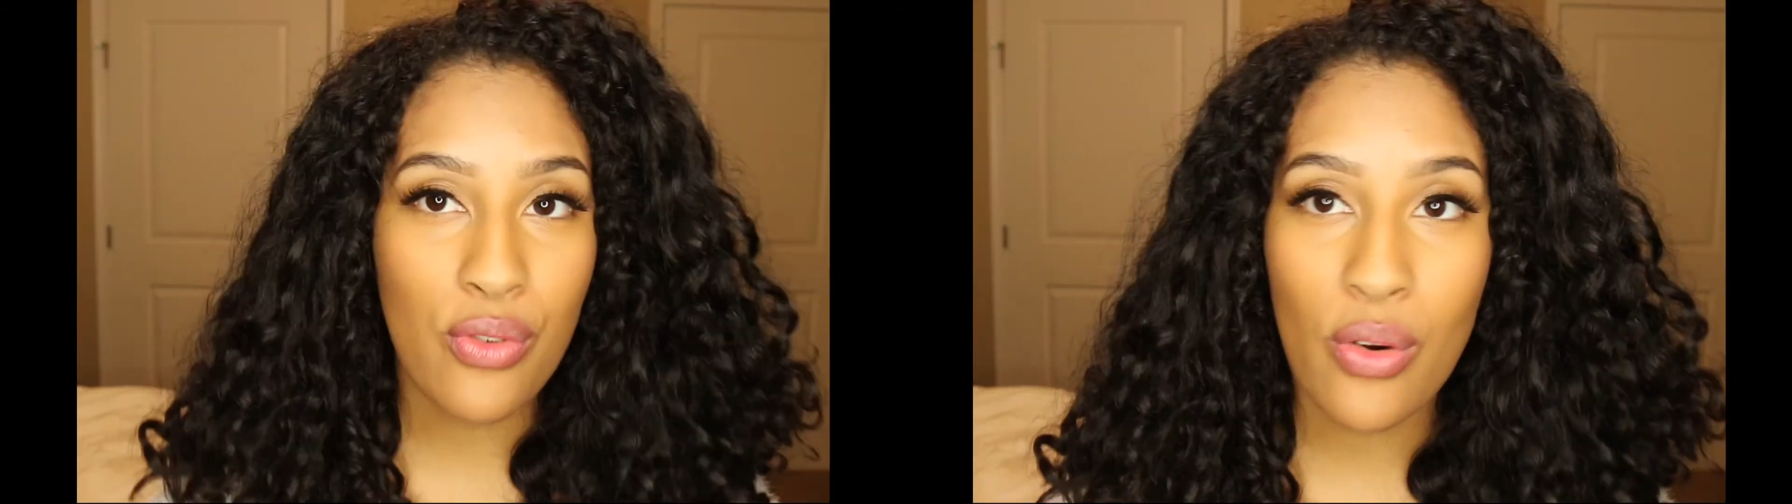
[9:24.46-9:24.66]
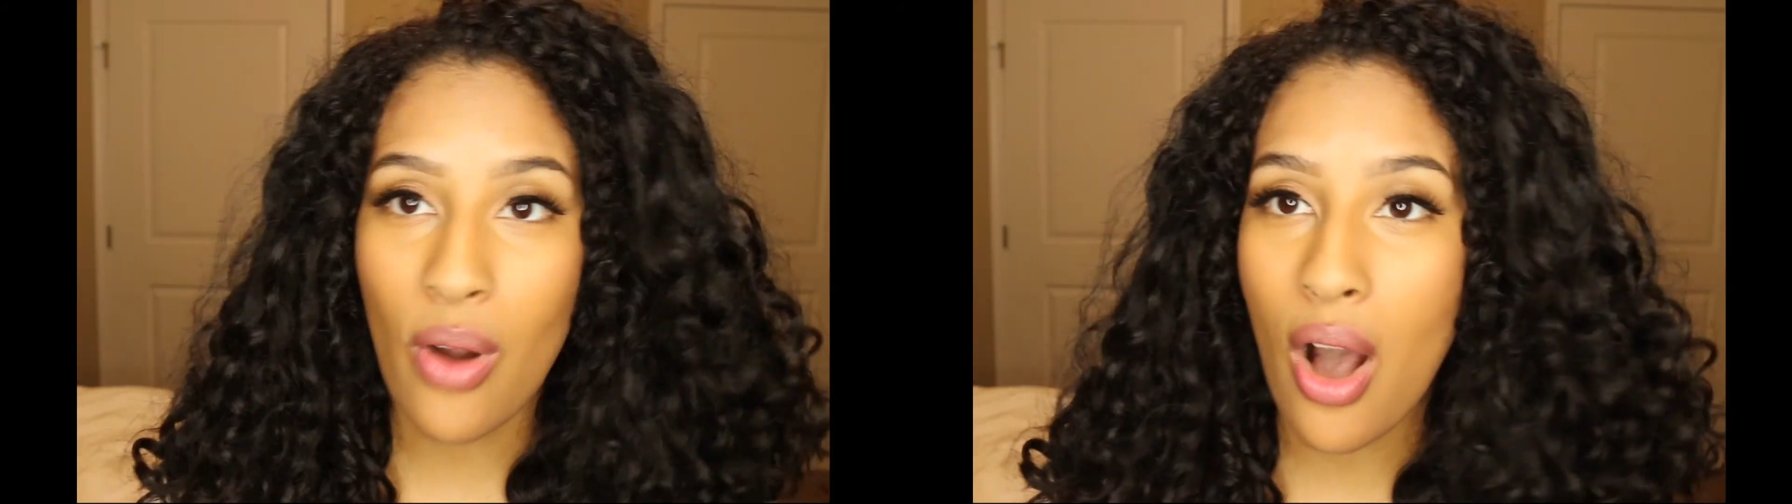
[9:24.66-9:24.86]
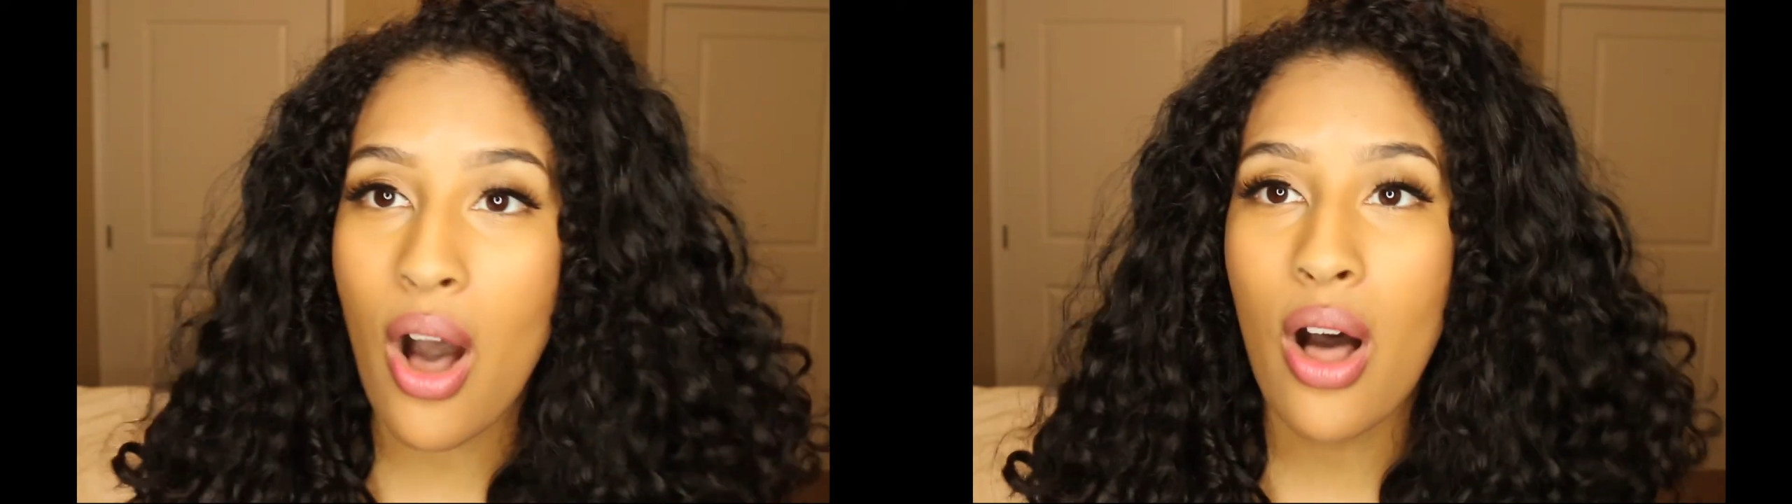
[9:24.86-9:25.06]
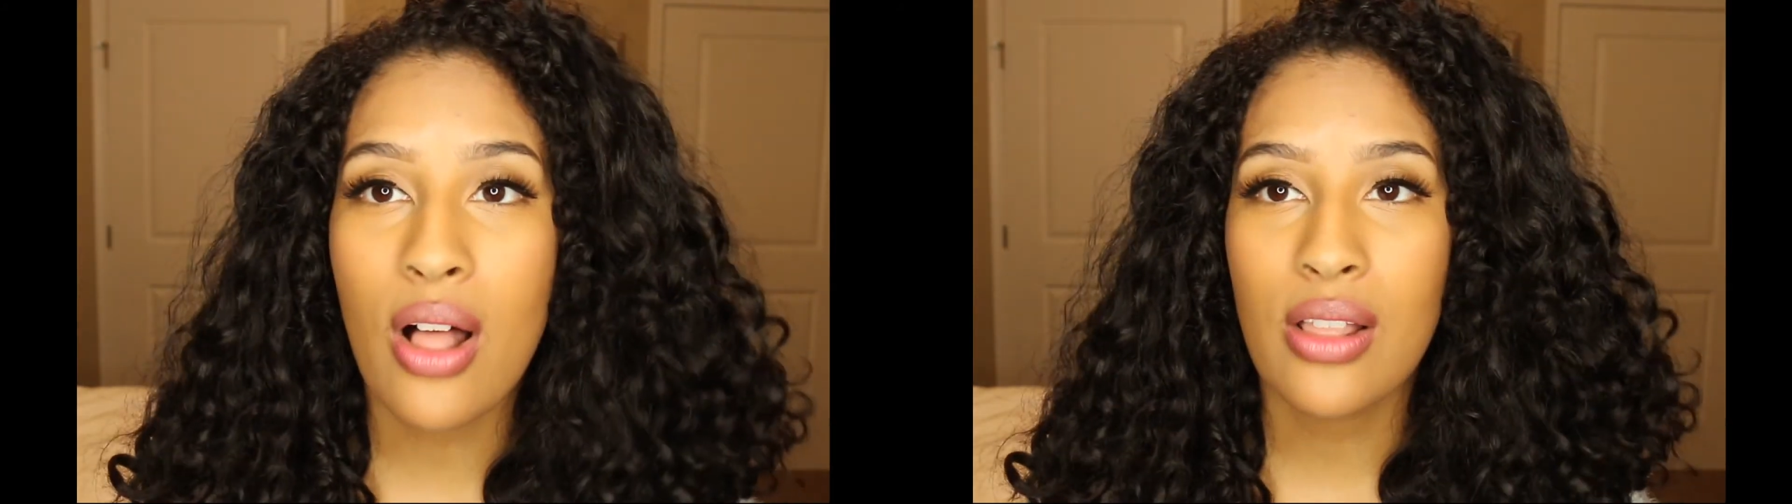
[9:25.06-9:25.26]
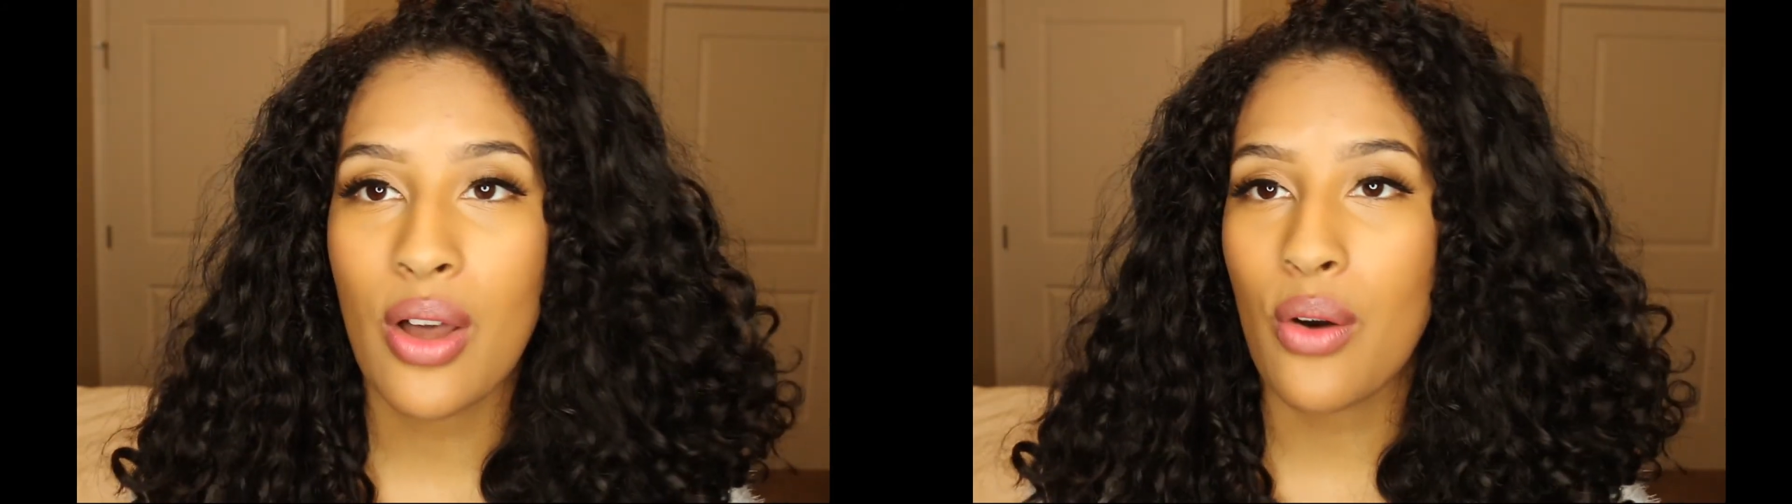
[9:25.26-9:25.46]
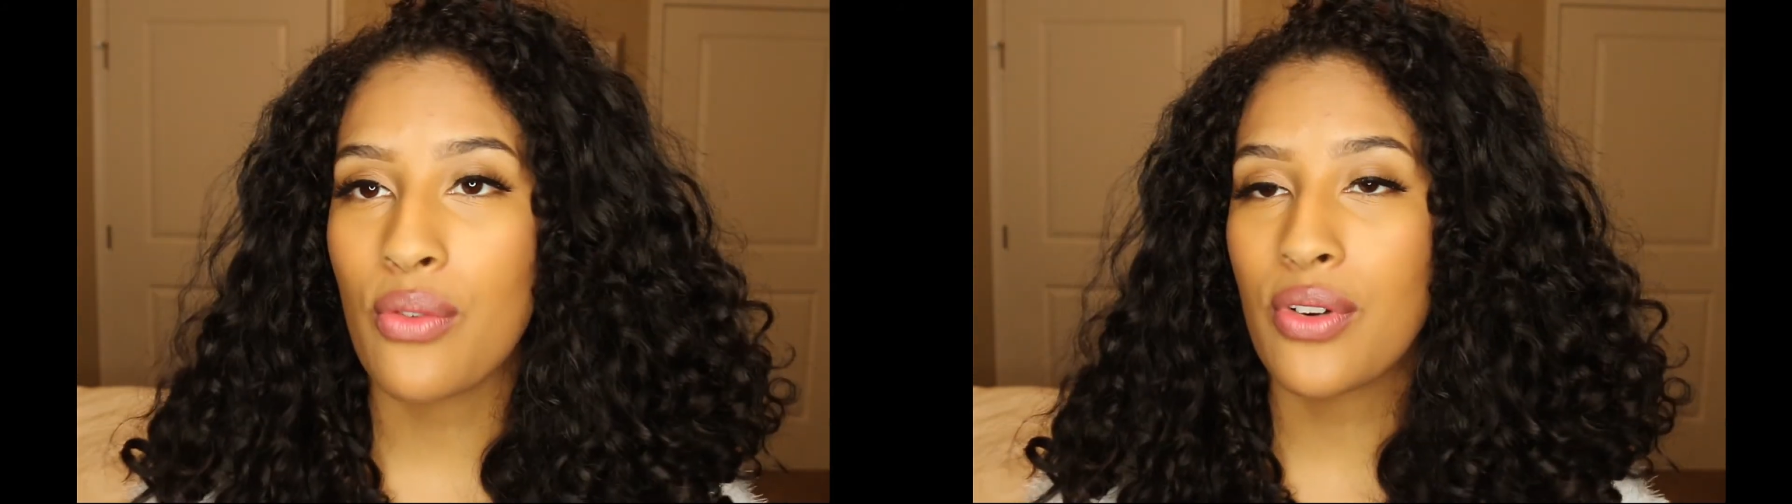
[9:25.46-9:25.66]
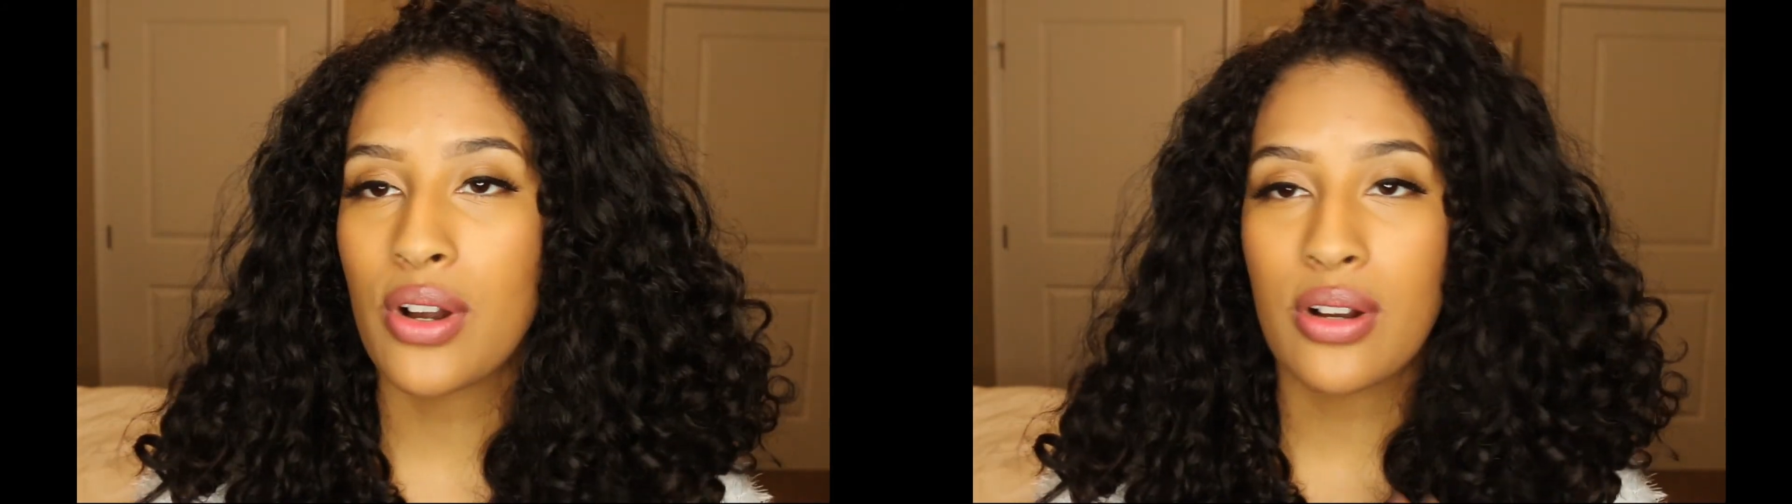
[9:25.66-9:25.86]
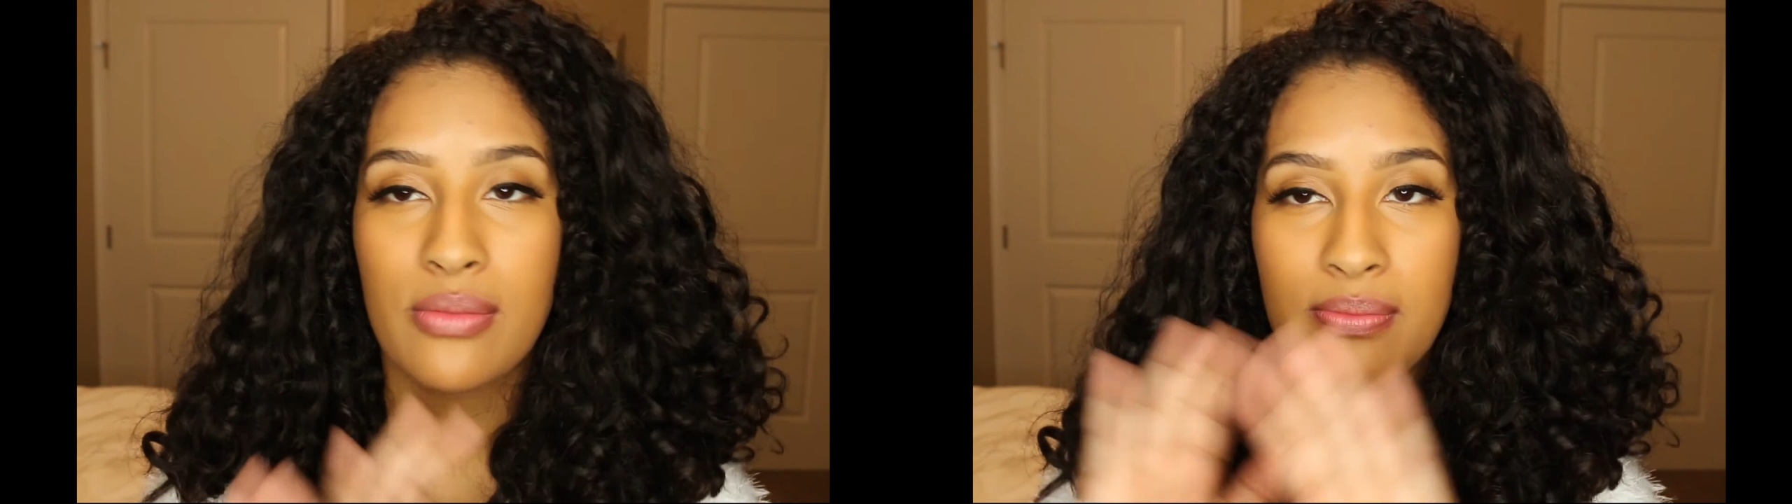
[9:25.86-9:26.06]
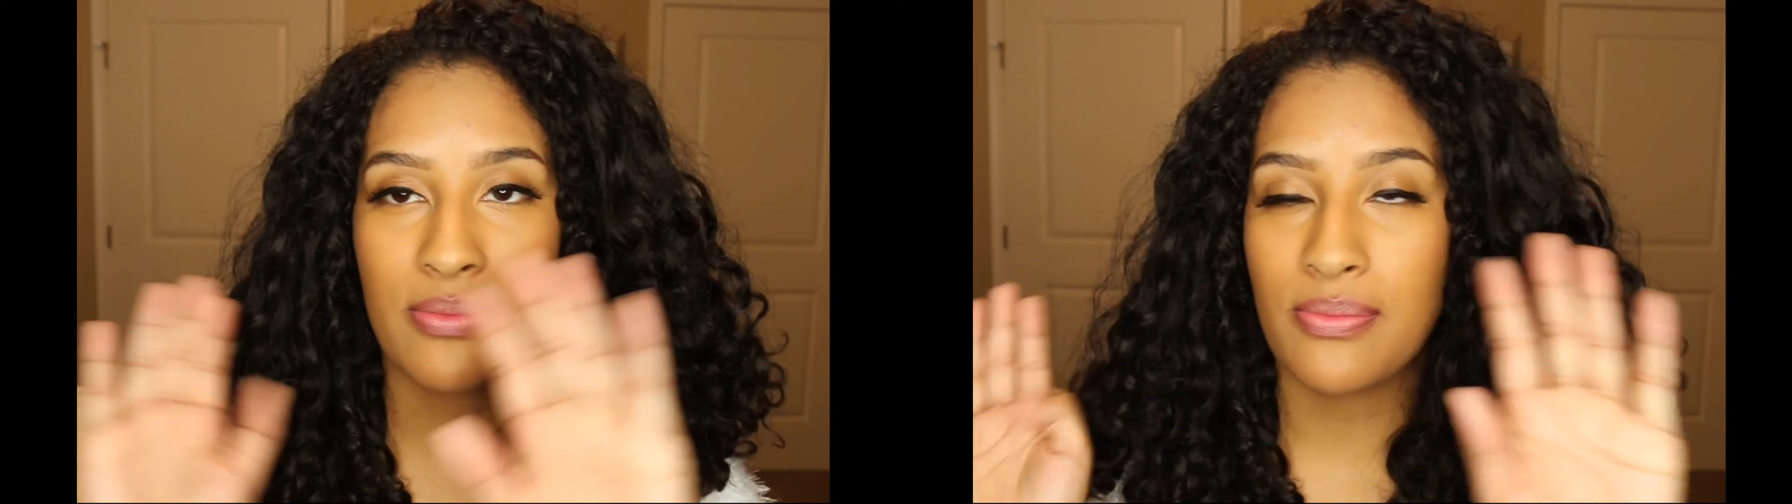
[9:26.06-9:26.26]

Overall, over